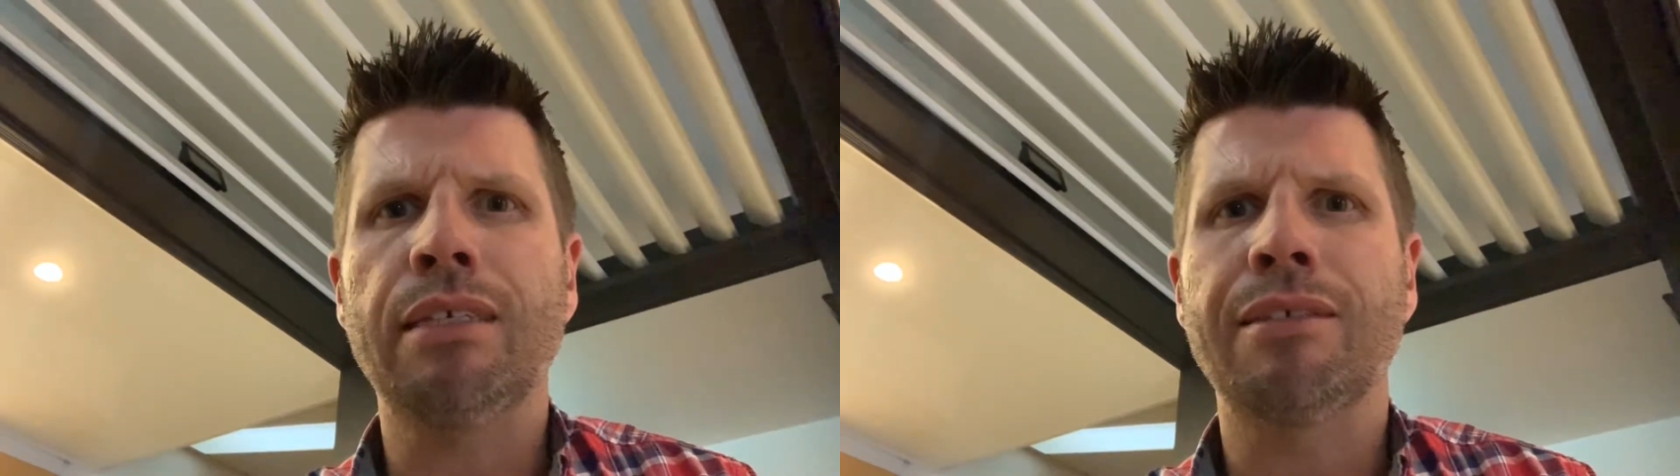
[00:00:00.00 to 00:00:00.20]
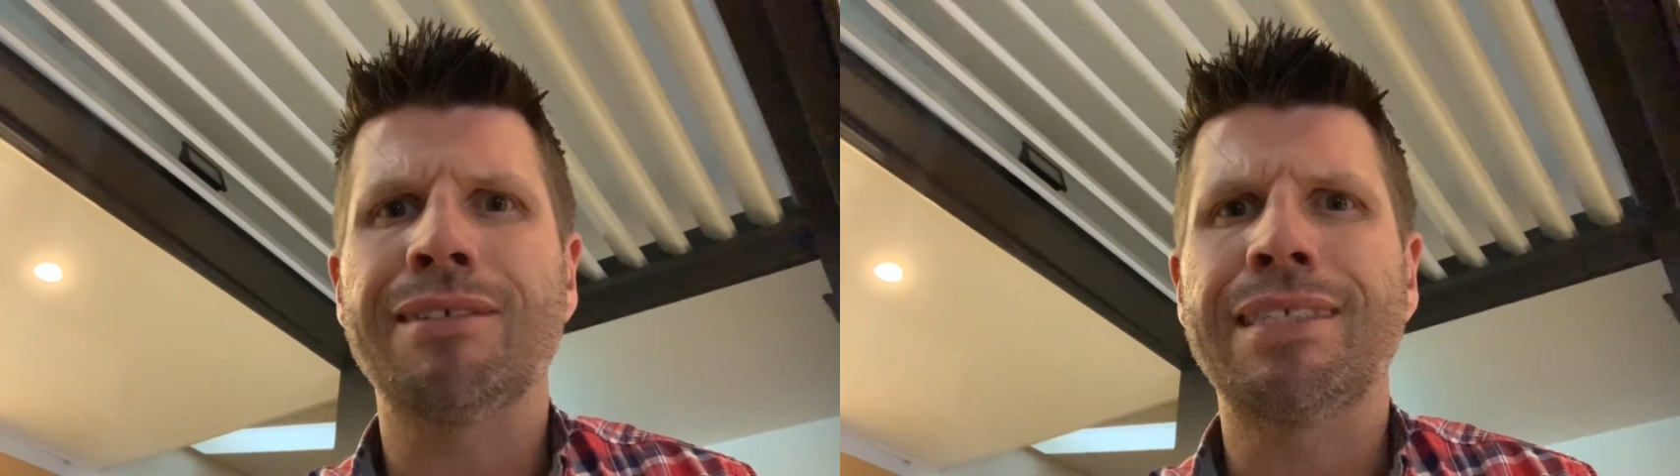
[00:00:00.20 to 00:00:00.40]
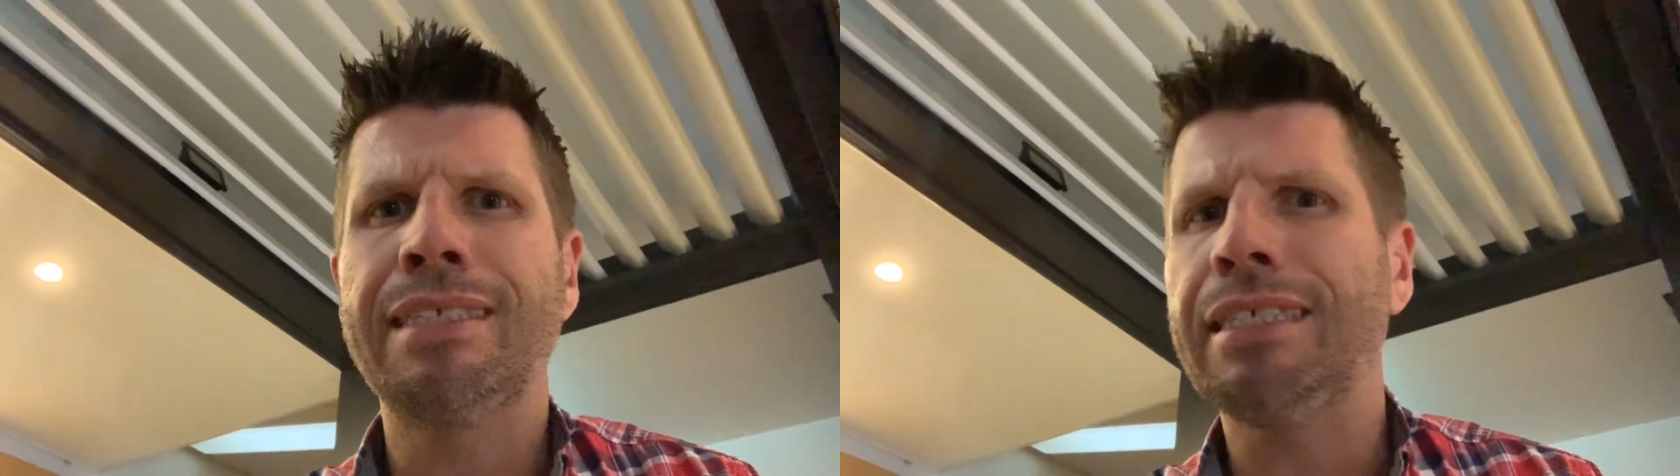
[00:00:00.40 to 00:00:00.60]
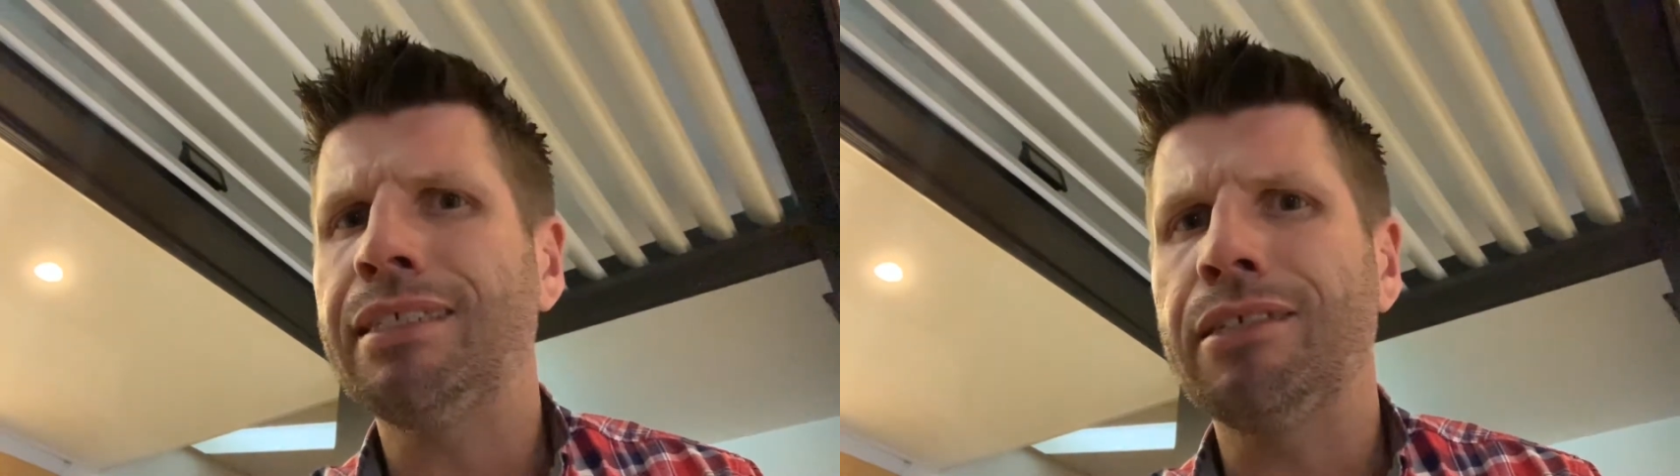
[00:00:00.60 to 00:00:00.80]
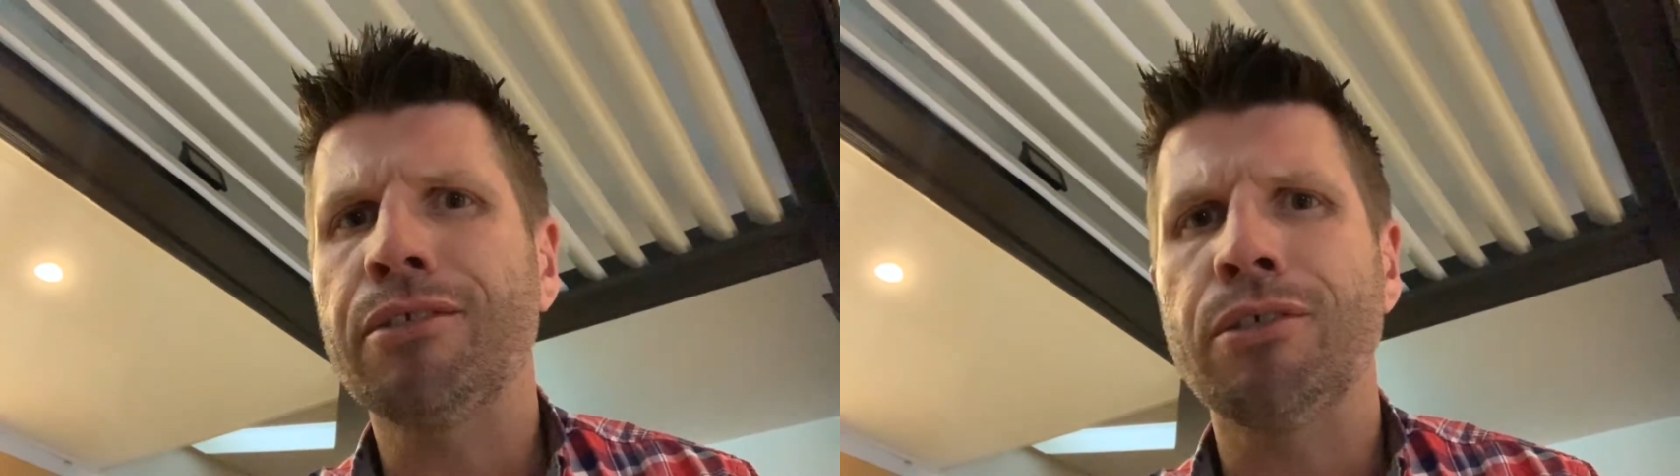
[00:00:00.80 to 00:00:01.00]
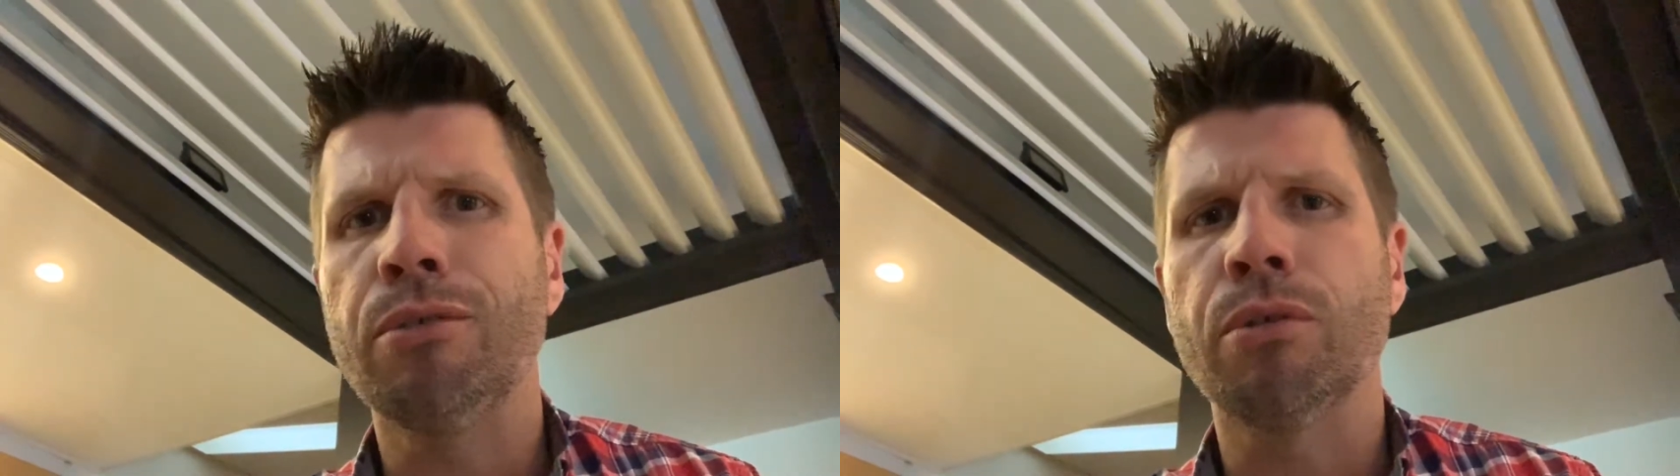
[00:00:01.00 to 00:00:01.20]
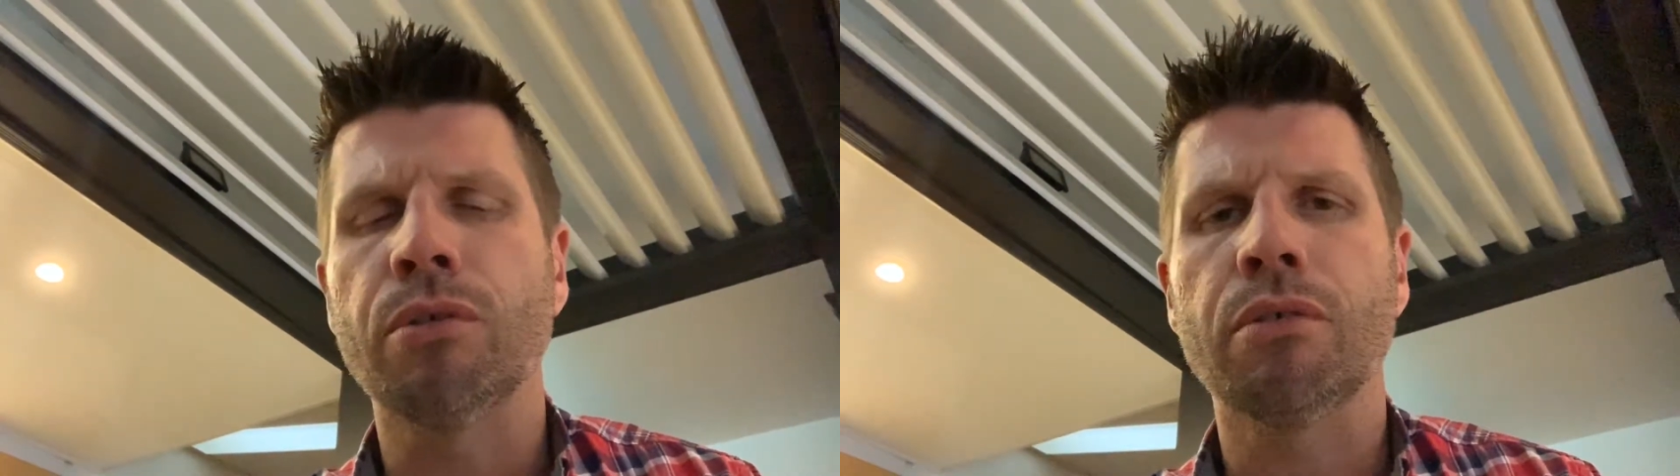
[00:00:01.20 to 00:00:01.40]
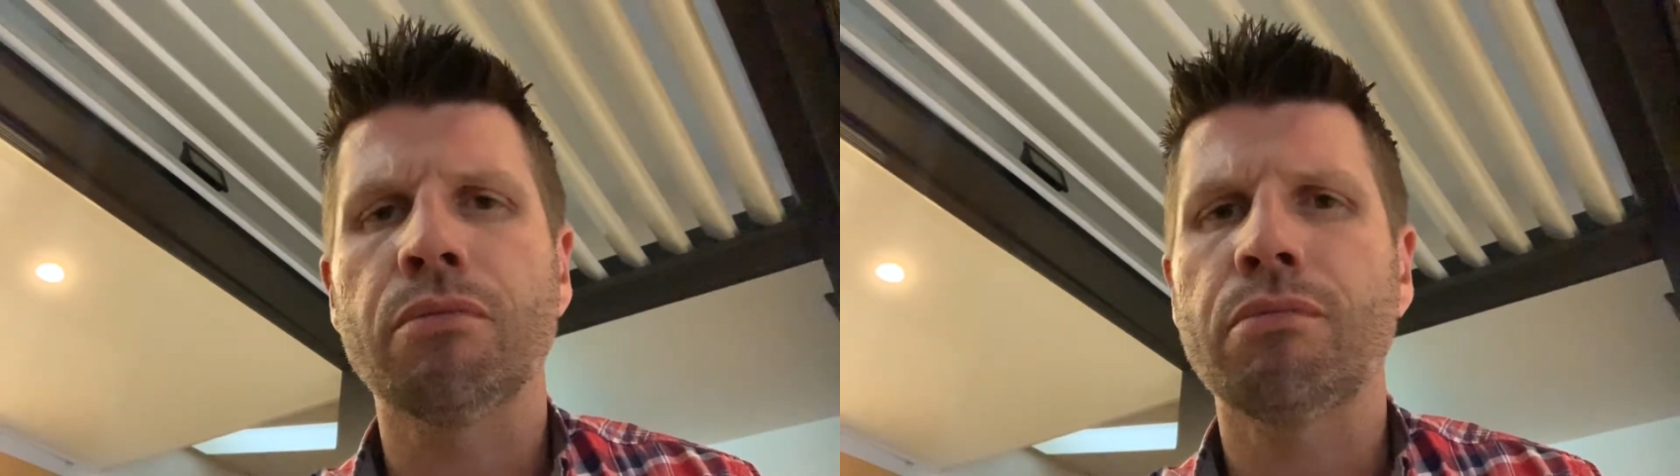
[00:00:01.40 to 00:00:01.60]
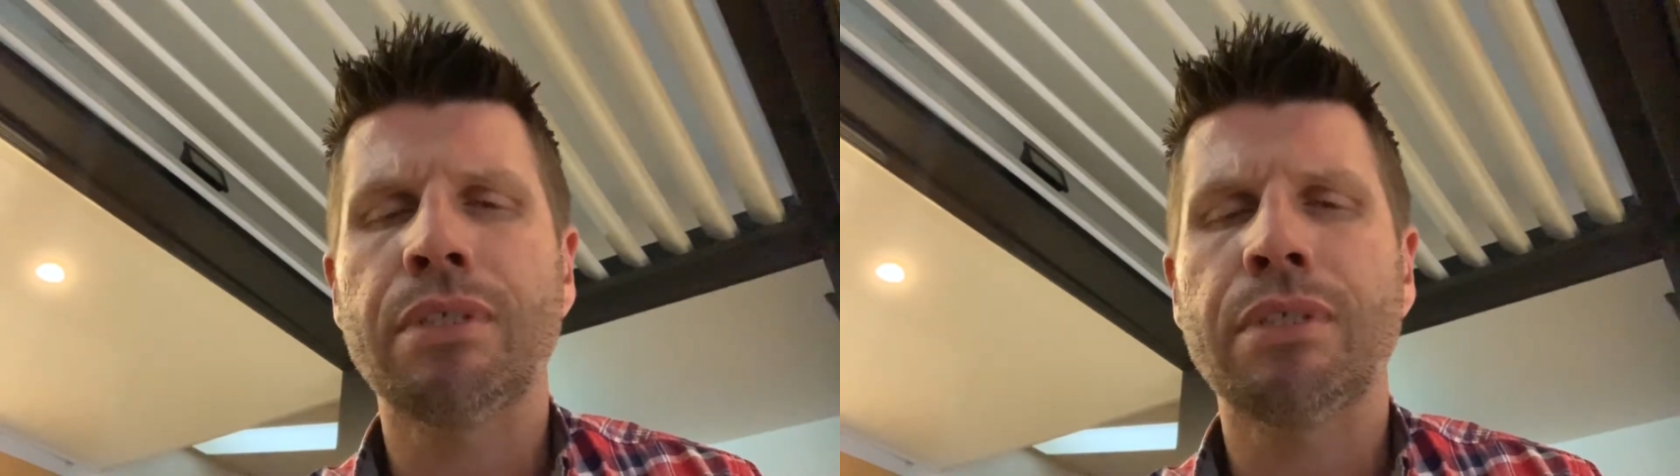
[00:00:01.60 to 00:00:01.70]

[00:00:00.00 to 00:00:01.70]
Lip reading: has got 62 or